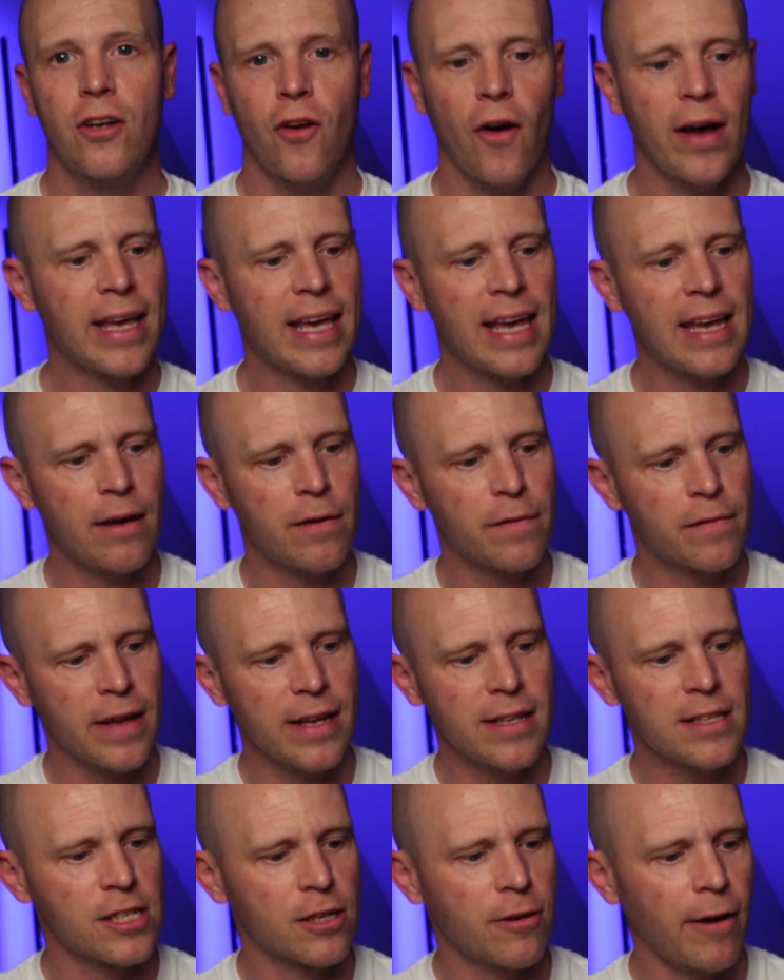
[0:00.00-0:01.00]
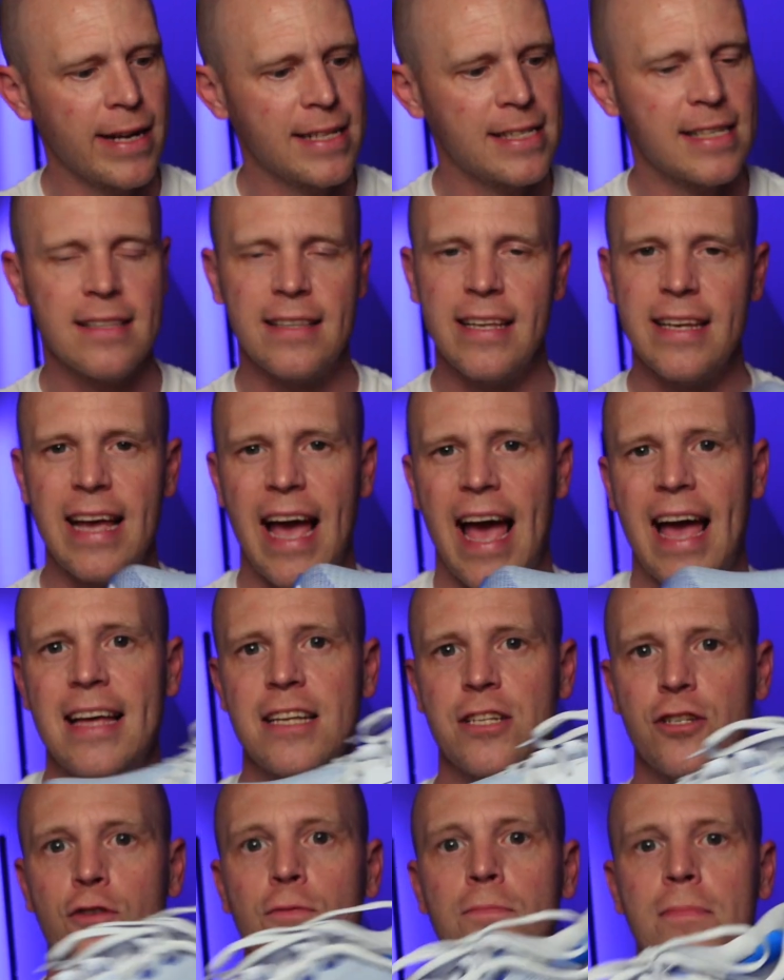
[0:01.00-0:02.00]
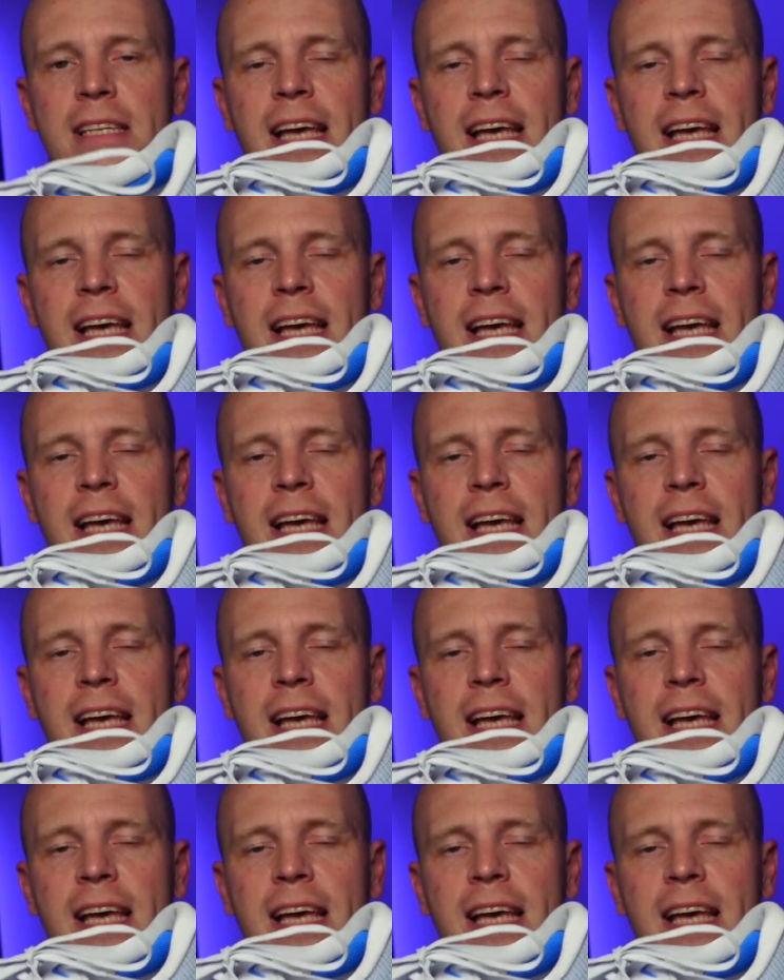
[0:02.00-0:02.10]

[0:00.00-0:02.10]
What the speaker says: Nike have integrated the Air Zoom